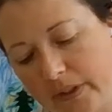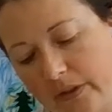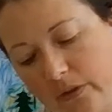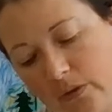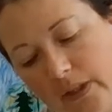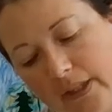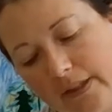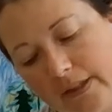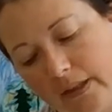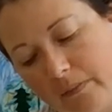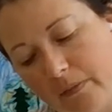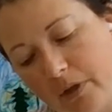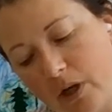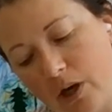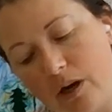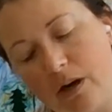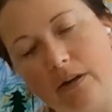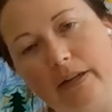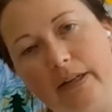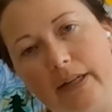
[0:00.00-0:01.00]
doing some
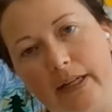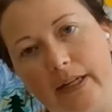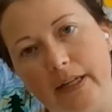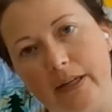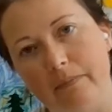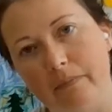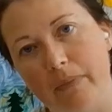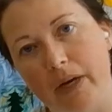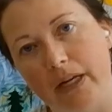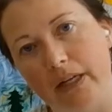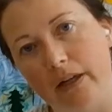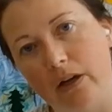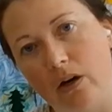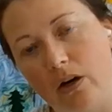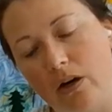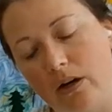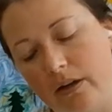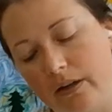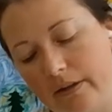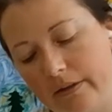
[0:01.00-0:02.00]
gardening in my
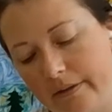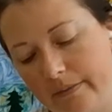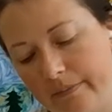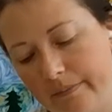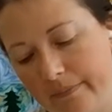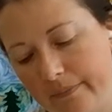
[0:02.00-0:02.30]
yard,